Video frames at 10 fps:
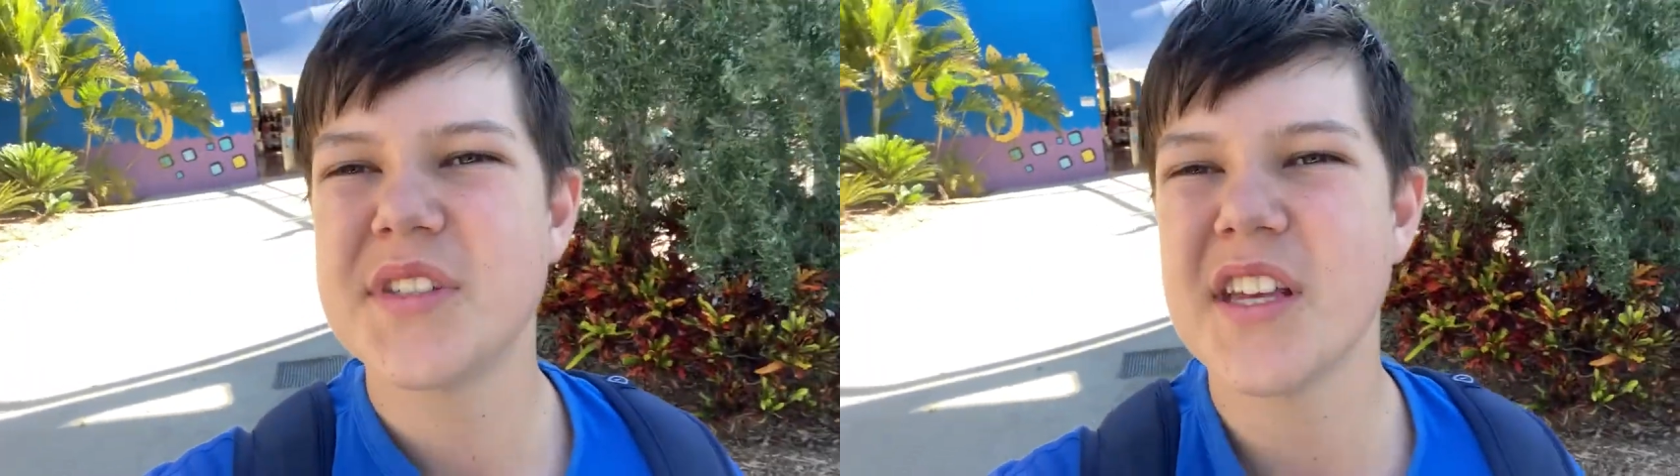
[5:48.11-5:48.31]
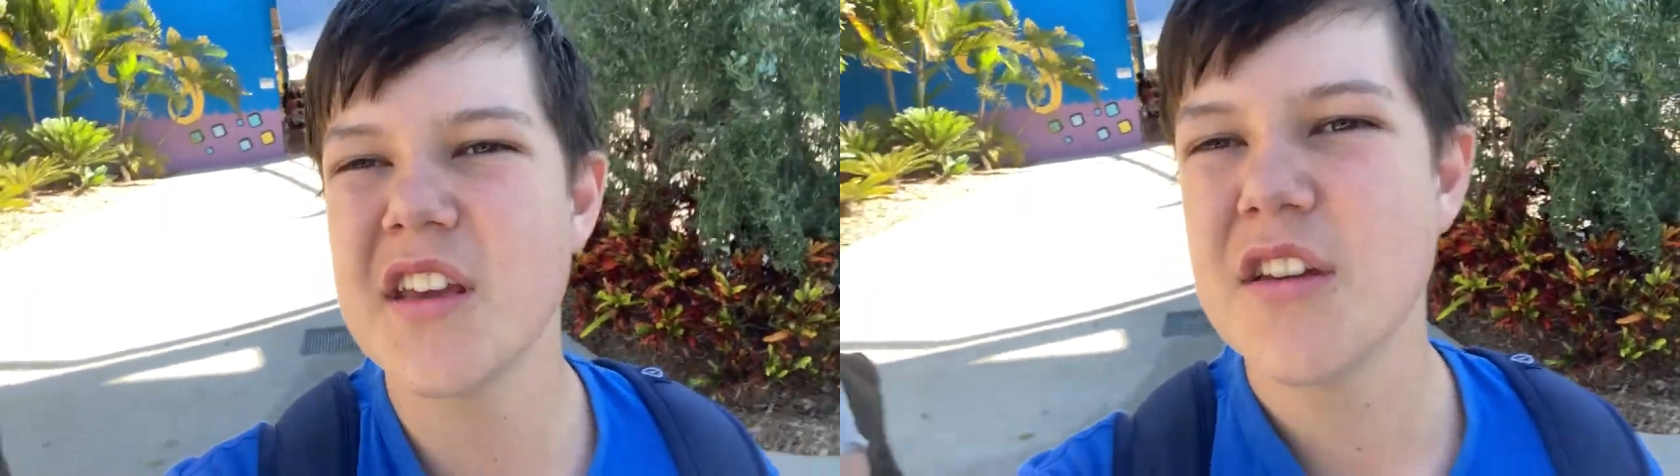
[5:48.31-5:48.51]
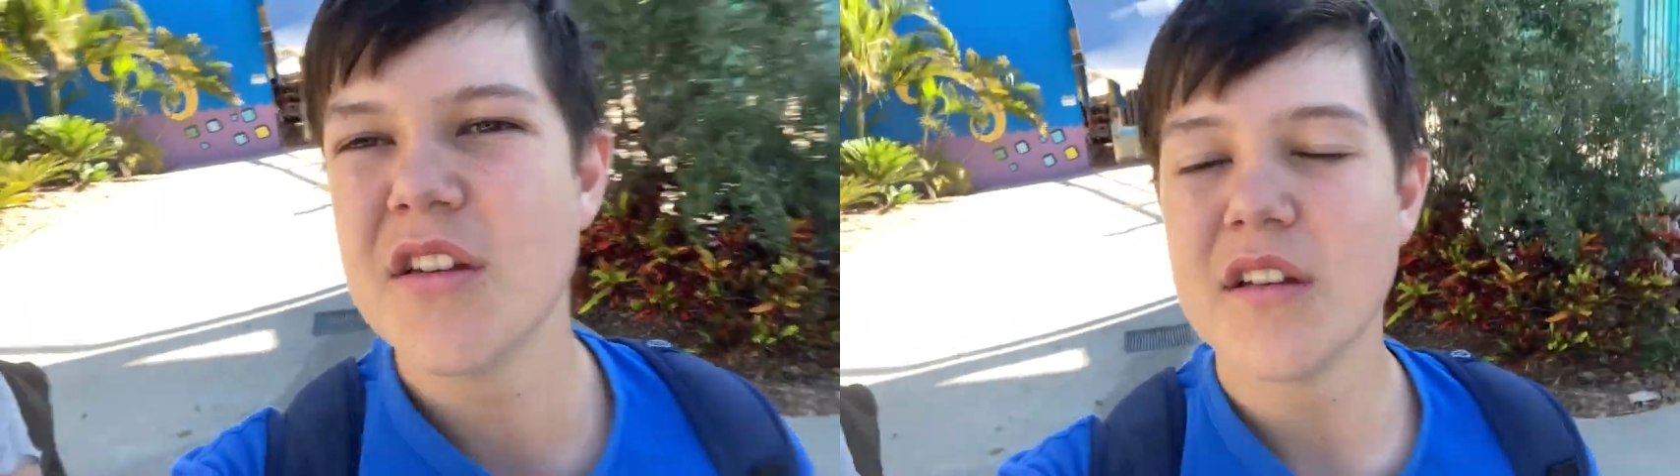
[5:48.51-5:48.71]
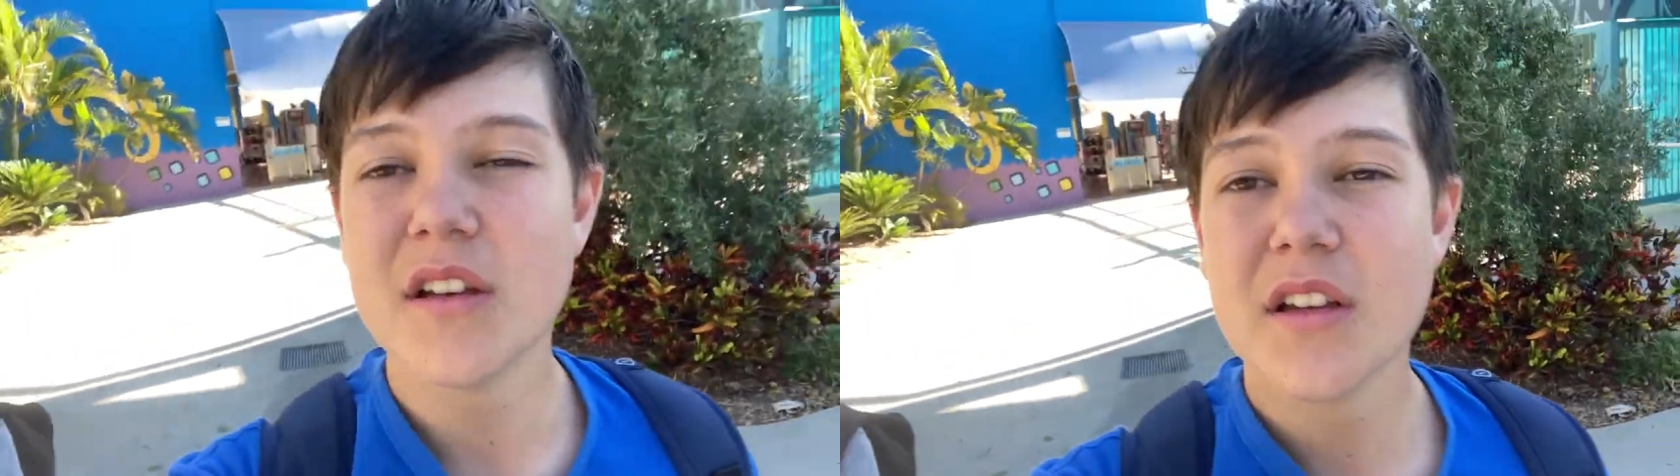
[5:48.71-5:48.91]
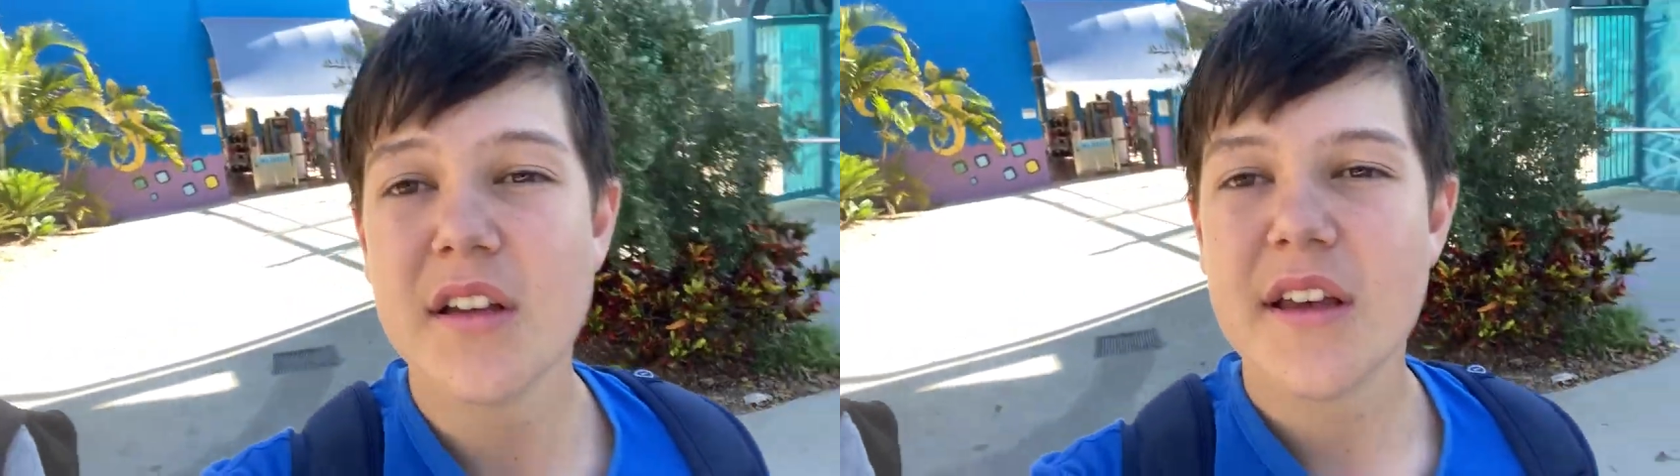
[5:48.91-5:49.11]
see
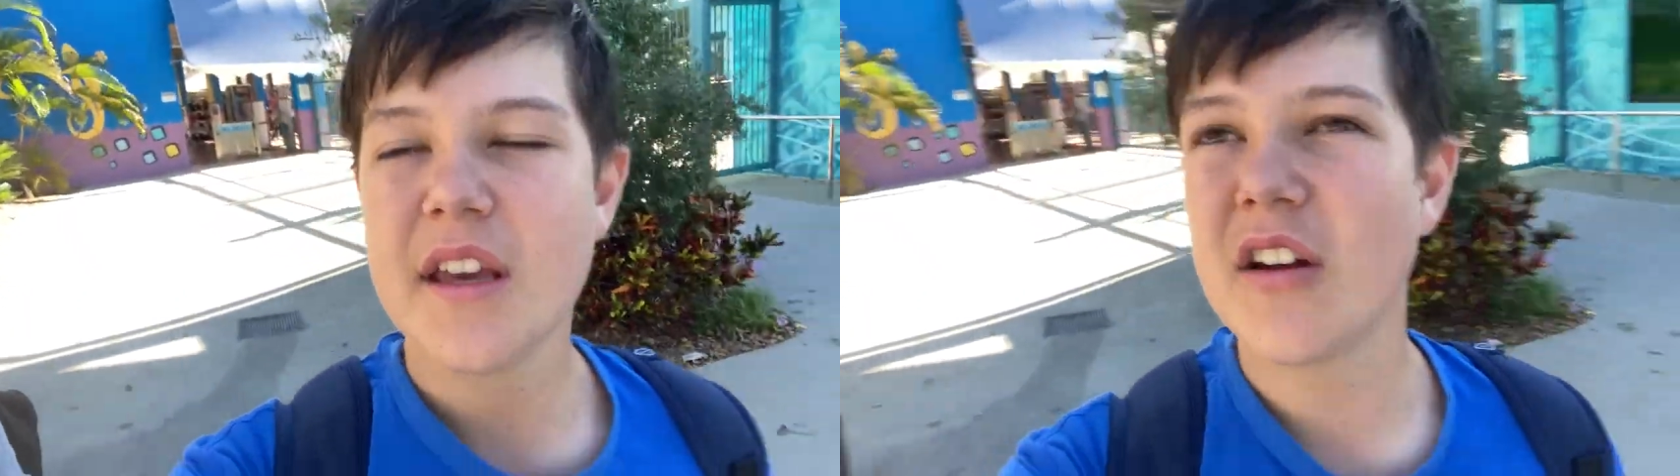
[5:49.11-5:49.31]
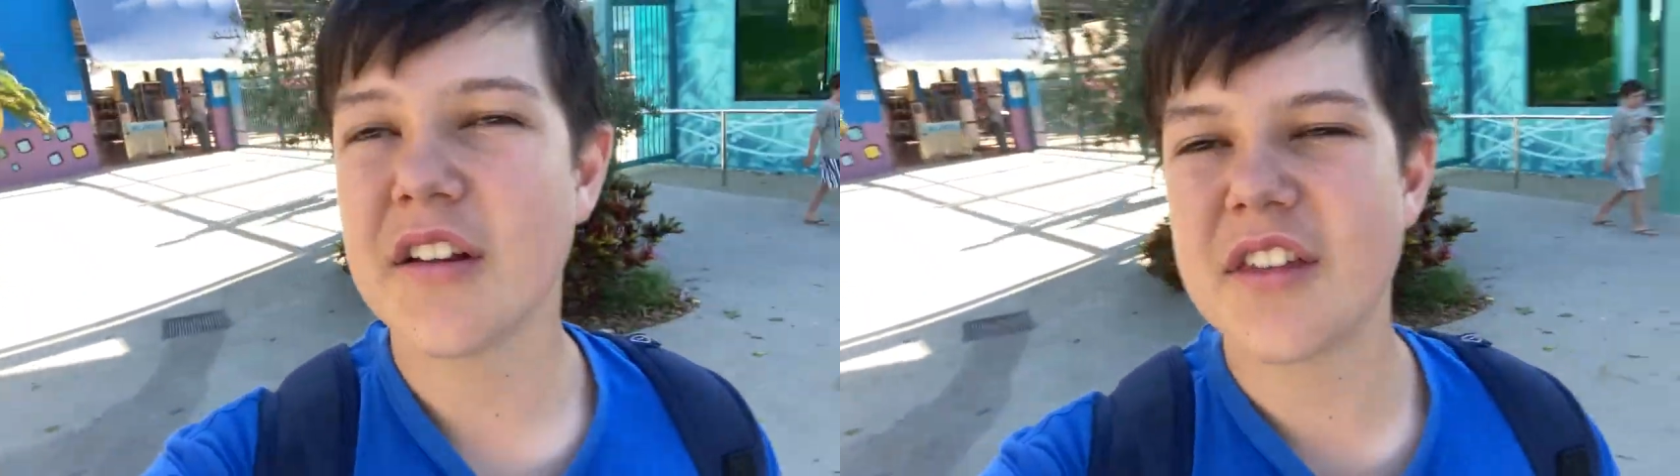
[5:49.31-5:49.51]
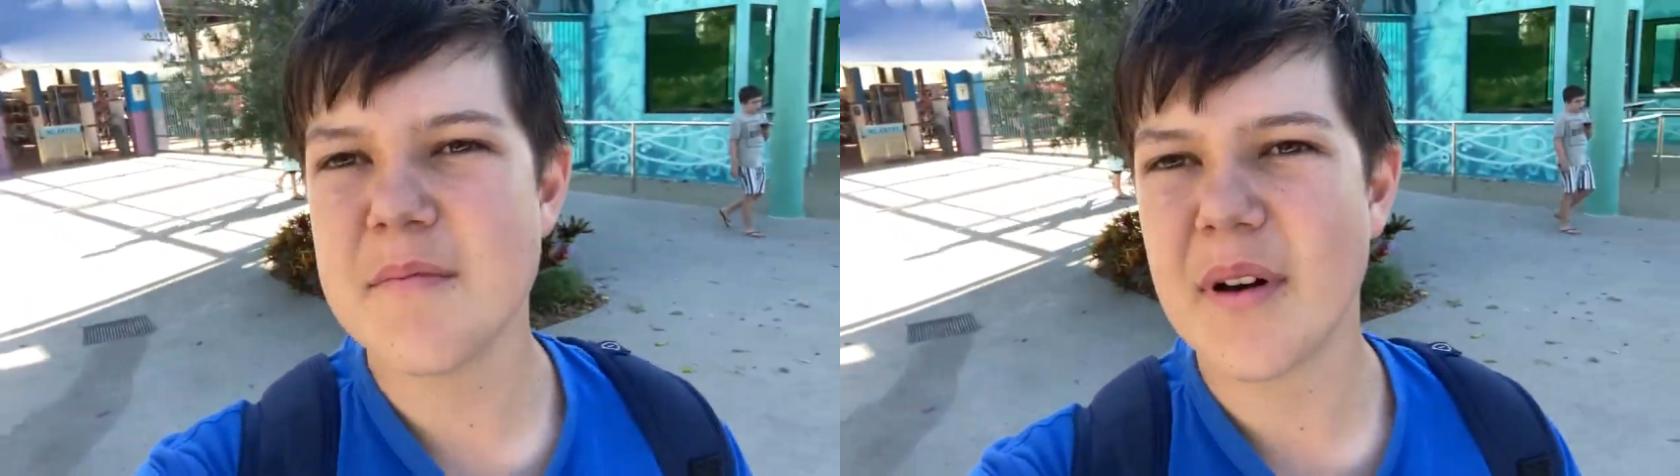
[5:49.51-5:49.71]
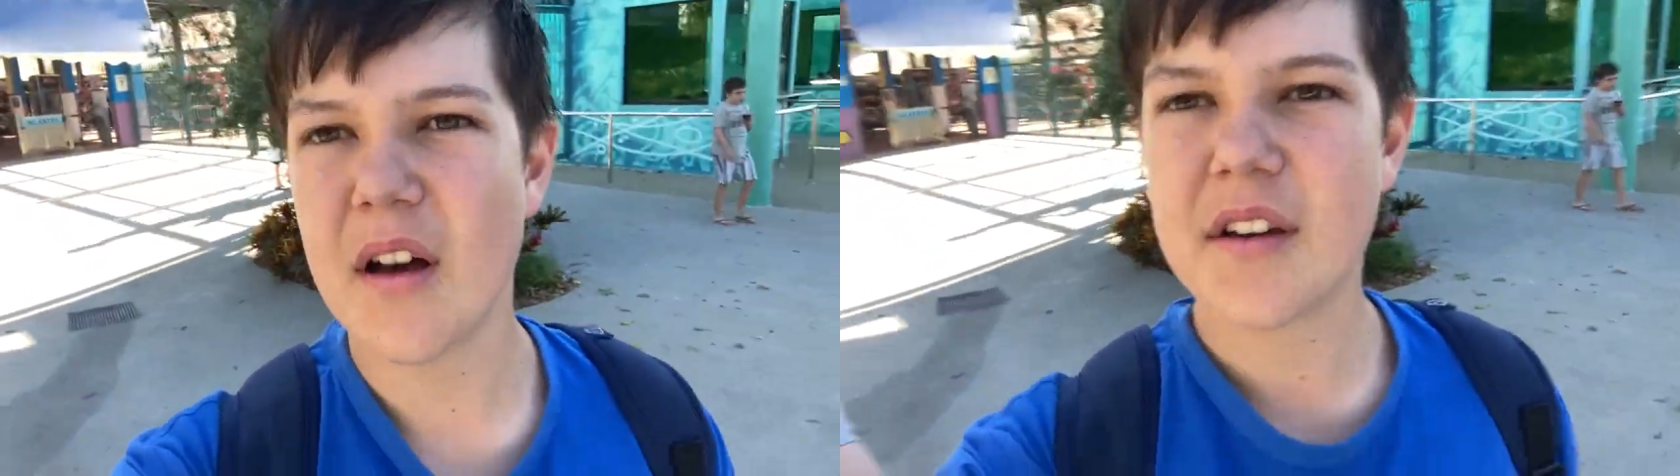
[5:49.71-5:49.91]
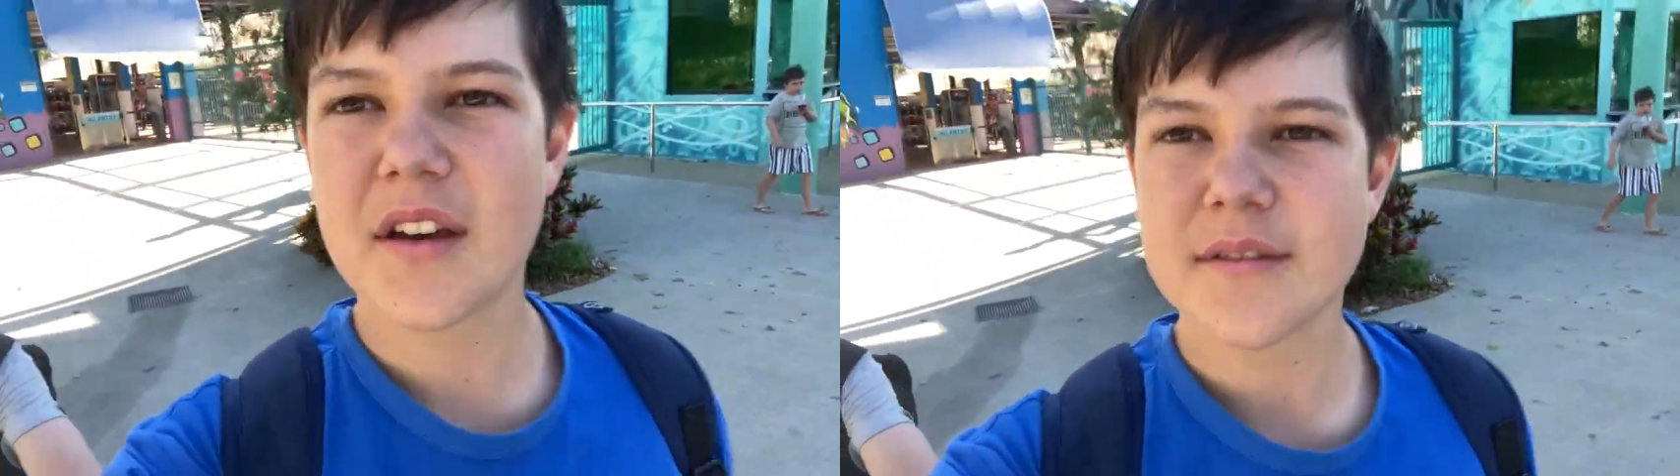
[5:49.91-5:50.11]
you here at theme park.